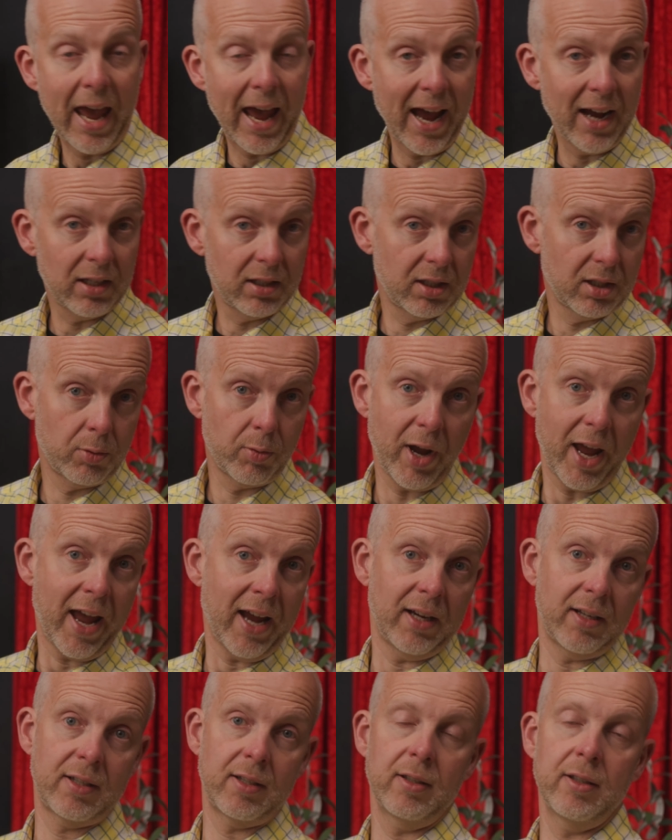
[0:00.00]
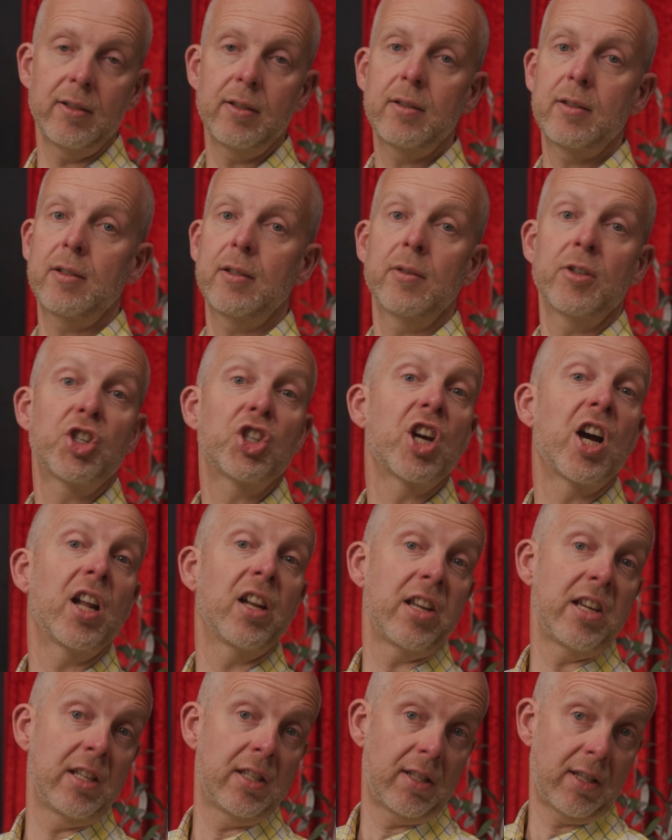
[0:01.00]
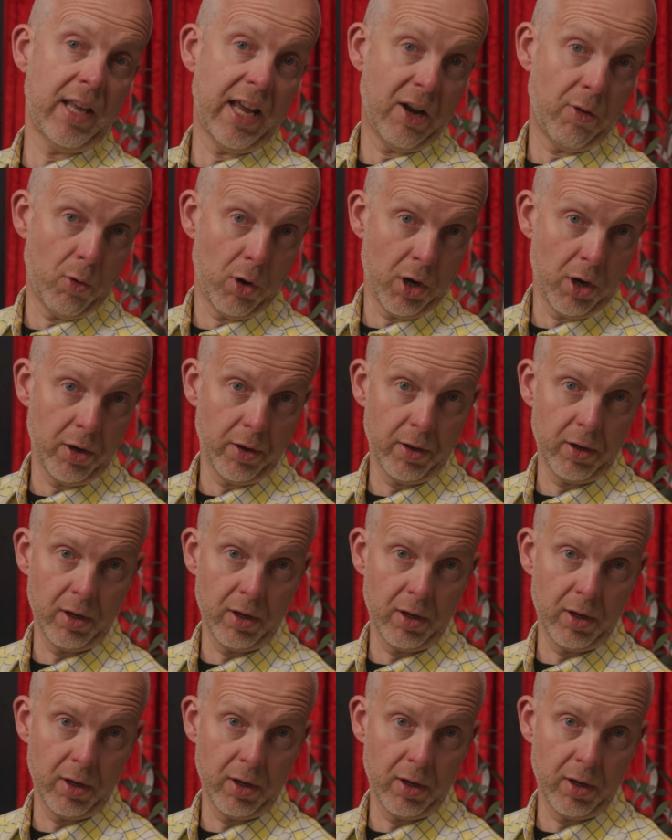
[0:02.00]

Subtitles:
Actors were excellent. Charlize Theron.